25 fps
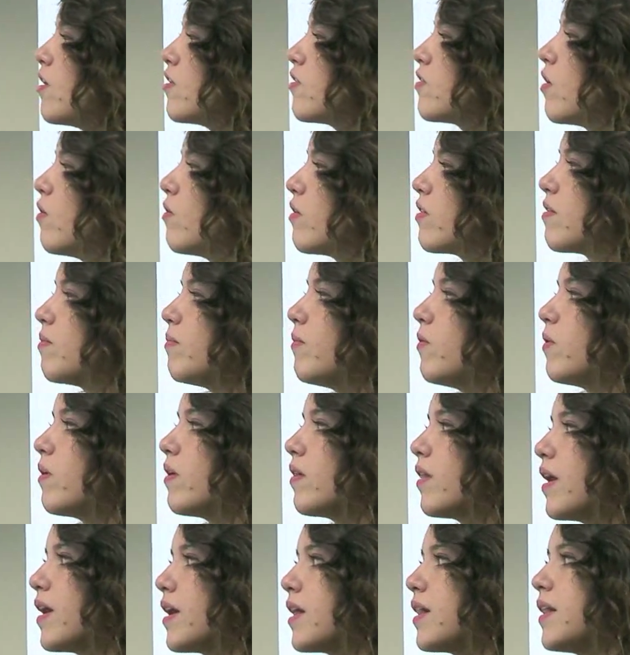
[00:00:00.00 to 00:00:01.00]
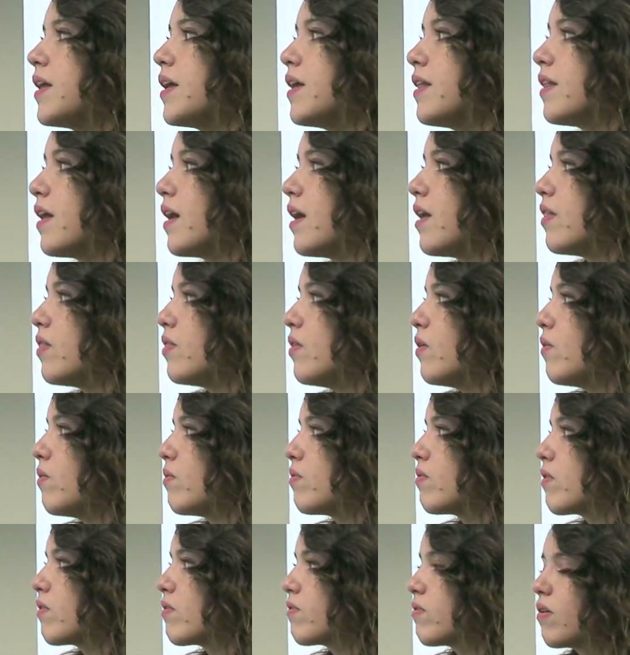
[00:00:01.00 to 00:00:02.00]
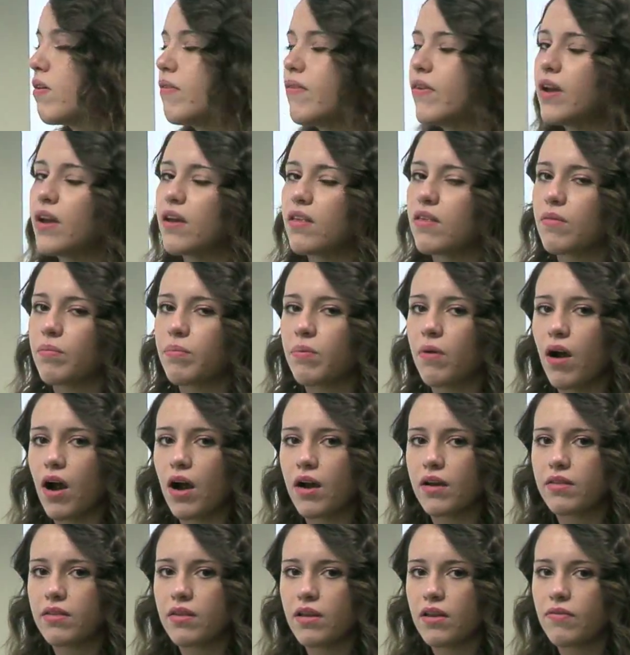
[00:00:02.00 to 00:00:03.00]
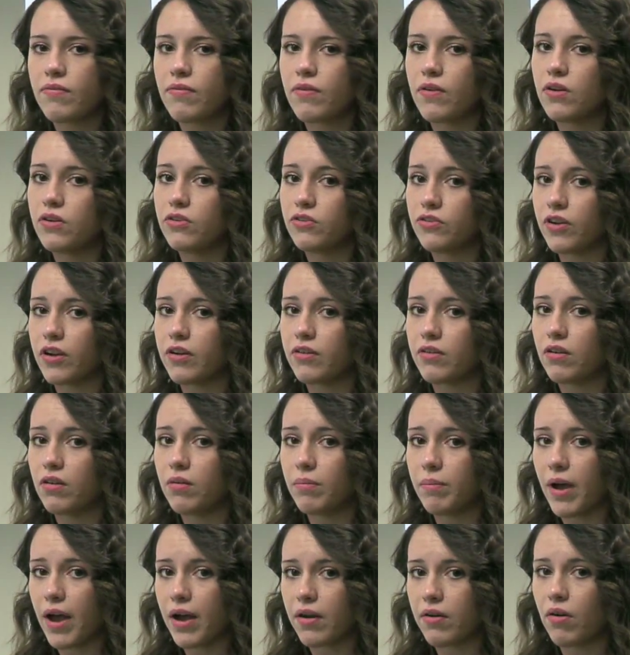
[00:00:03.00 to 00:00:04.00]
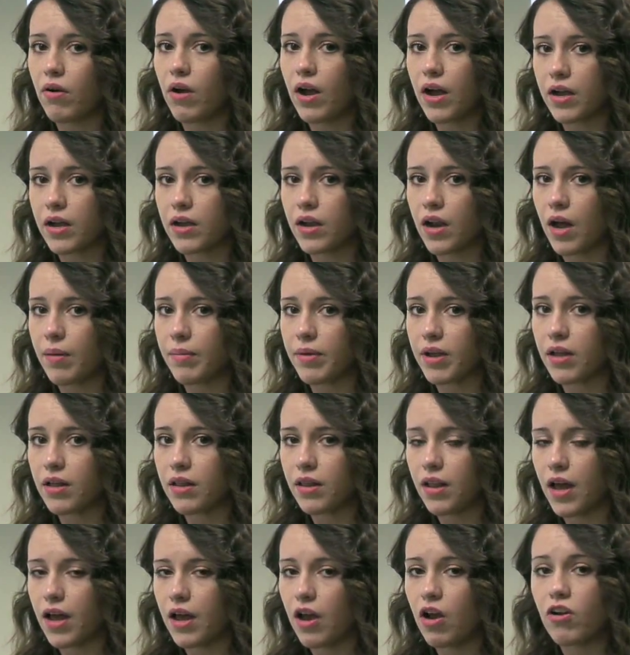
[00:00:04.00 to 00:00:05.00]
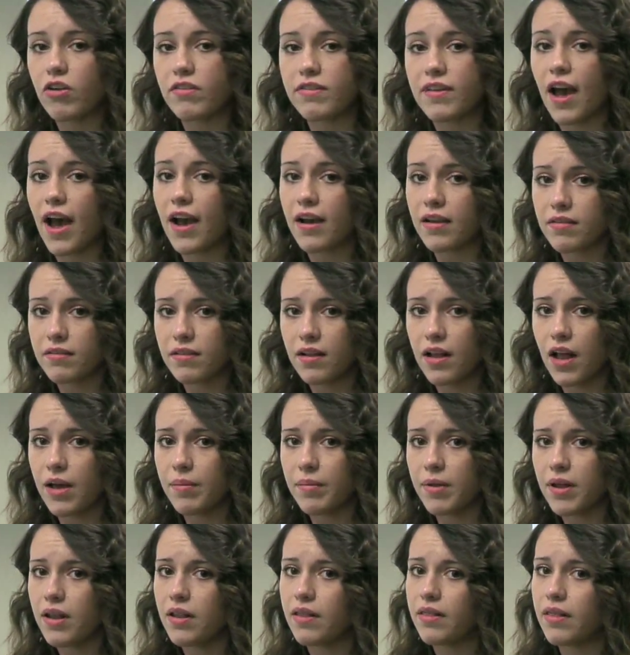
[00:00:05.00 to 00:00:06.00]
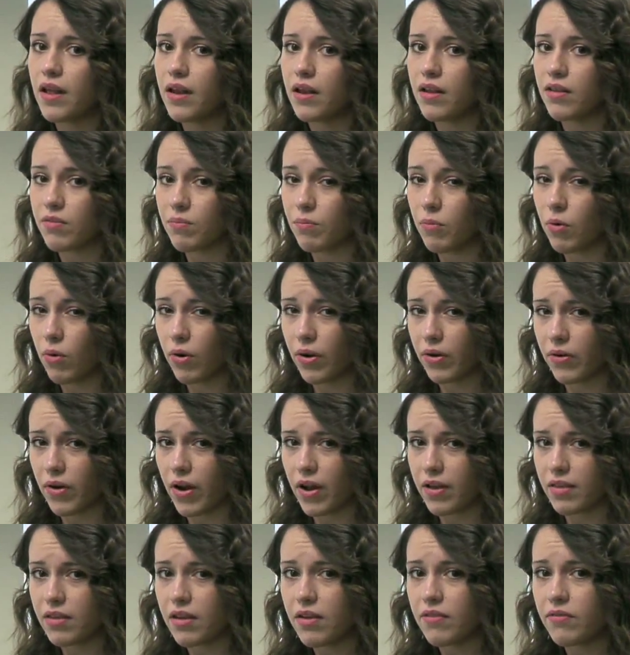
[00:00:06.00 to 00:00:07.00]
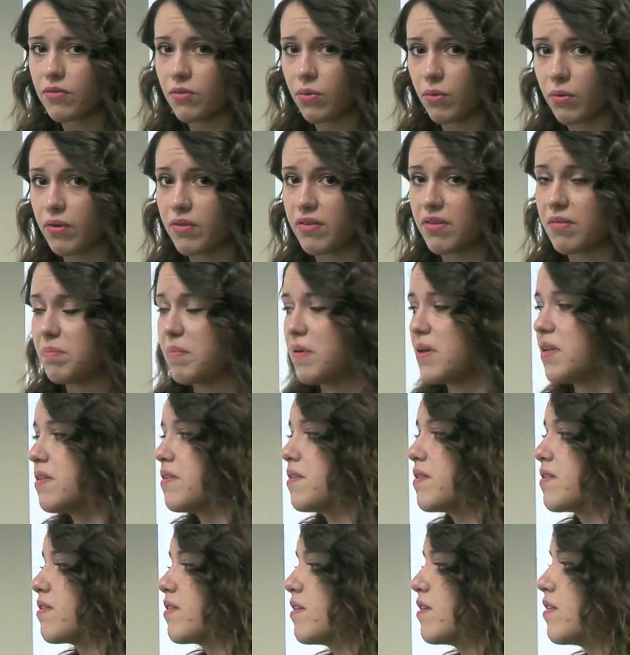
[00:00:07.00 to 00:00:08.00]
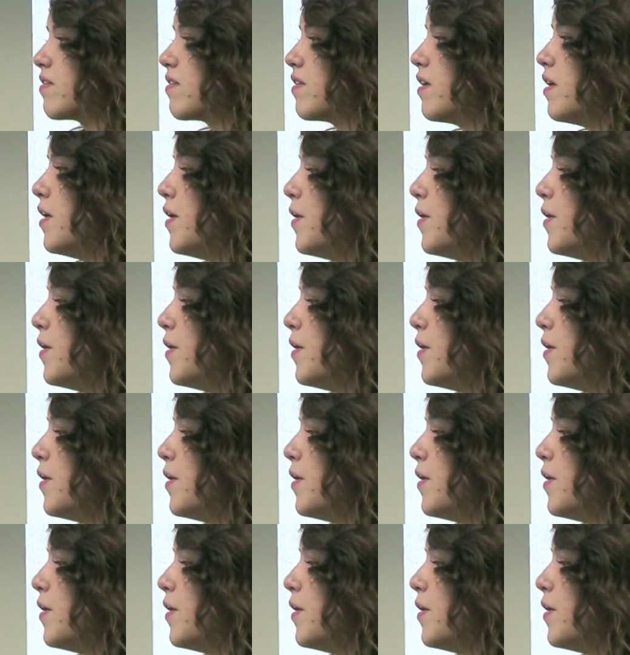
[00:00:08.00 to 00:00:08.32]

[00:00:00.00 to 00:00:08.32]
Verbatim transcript: So it's more likely that those are serving as a proxy for a general macroeconomic cli- or tax climate that is more aggressive towards businesses.